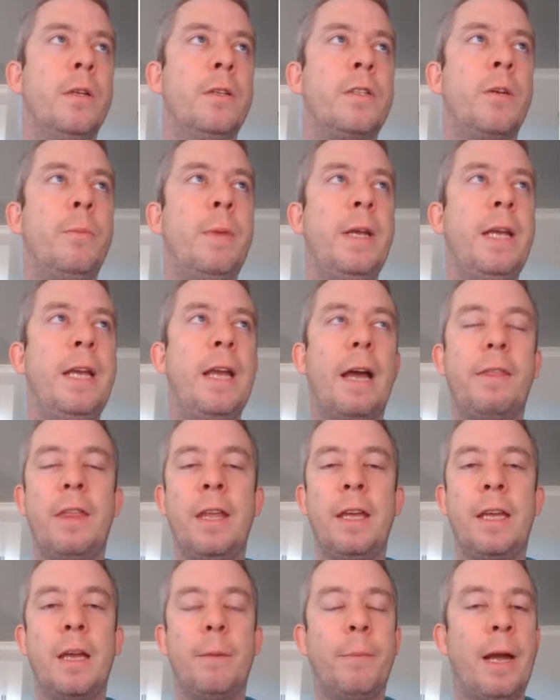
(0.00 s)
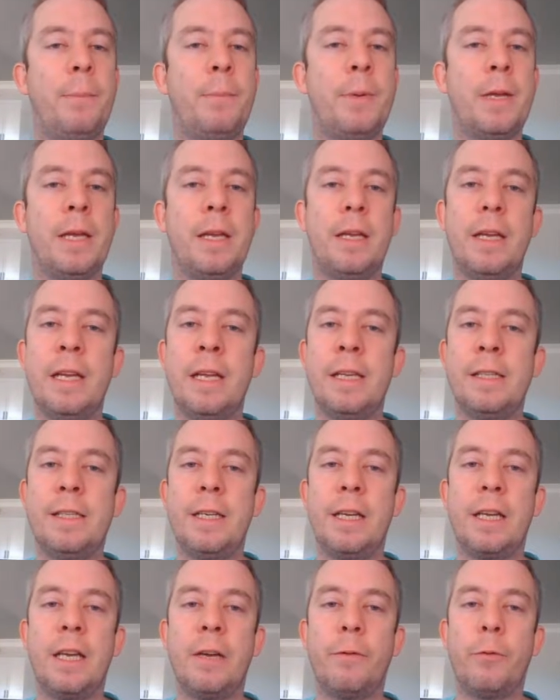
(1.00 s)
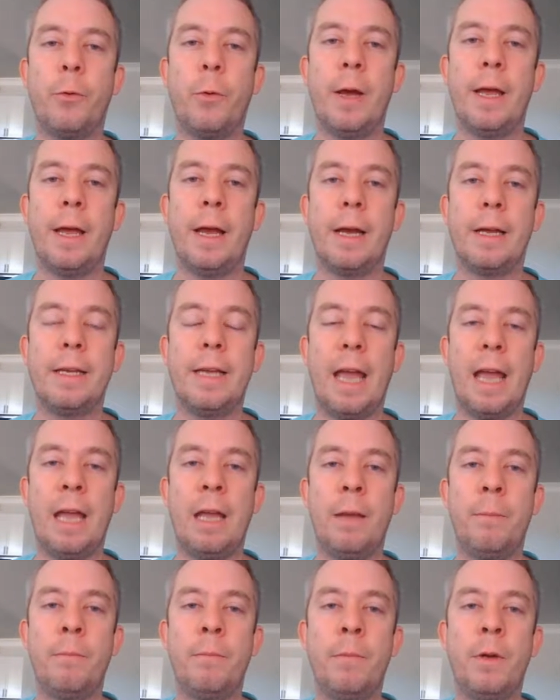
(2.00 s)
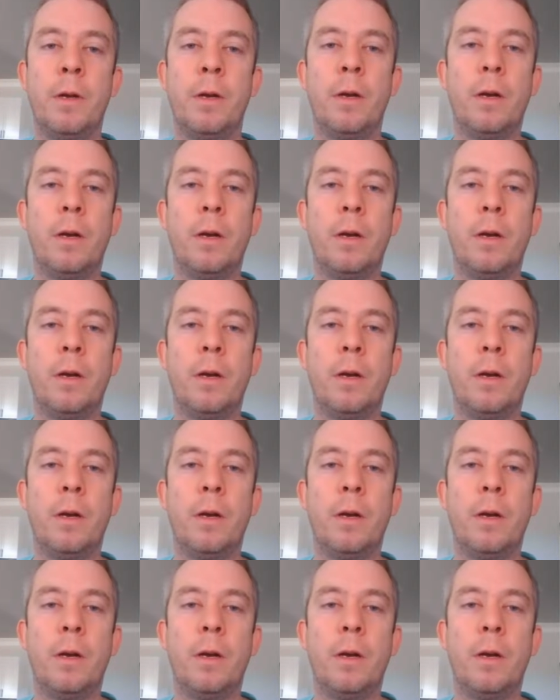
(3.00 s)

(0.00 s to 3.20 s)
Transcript: To me, I think it might be easy to give away a game